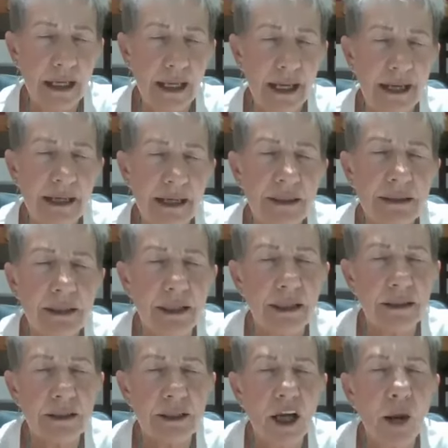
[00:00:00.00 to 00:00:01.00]
And He
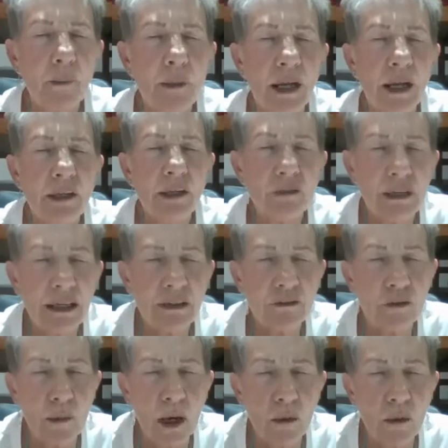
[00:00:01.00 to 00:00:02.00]
says, Come and drink
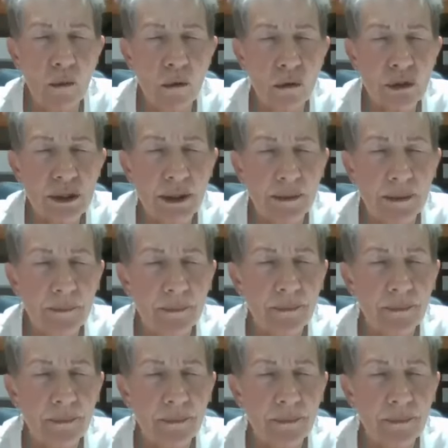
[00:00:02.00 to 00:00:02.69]
from our water